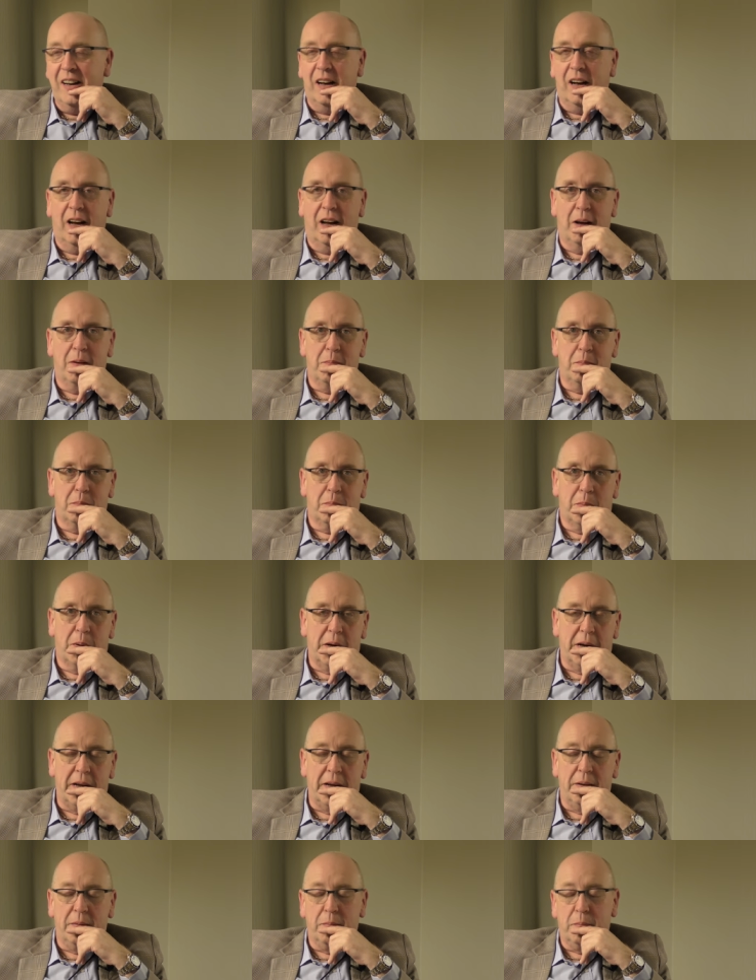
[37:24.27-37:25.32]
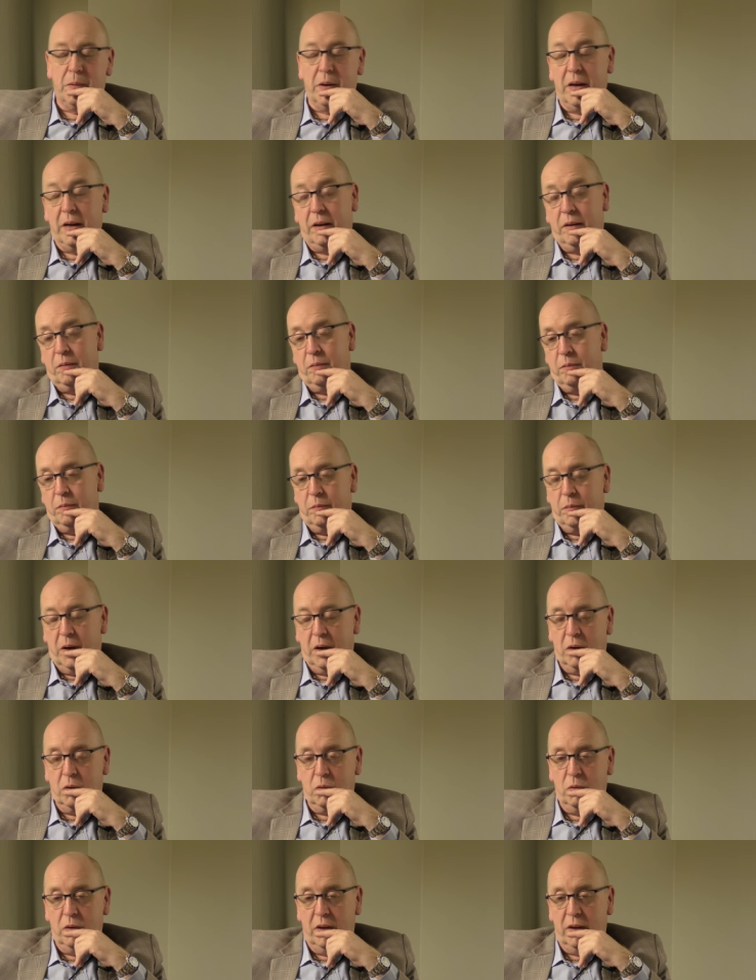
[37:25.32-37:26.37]
um, by, by, by
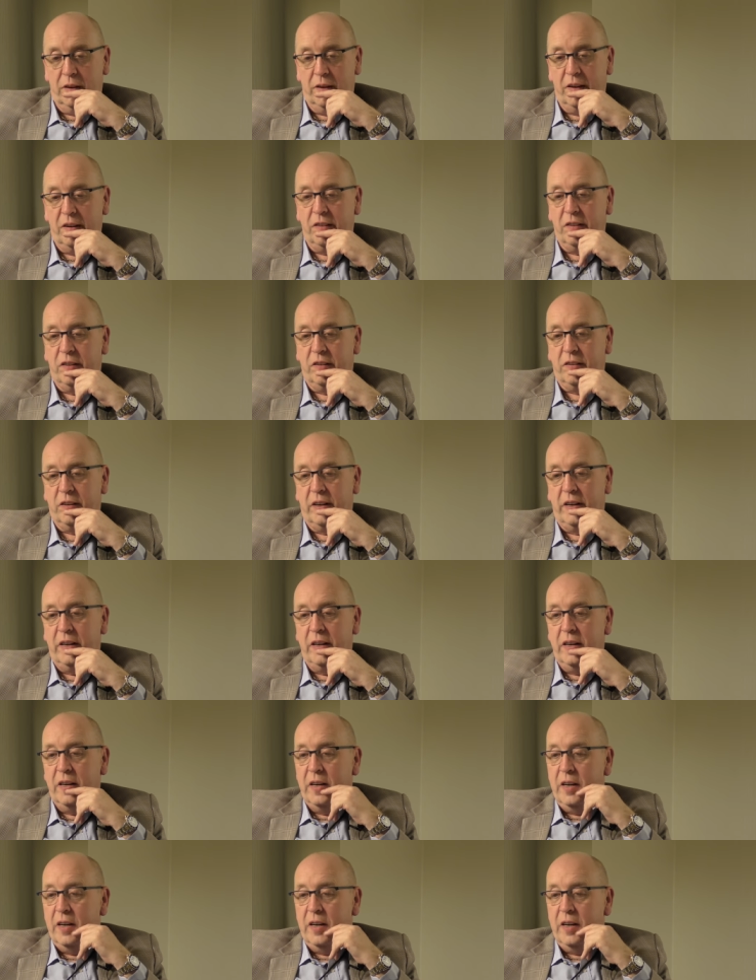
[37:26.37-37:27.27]
calling it a DCC.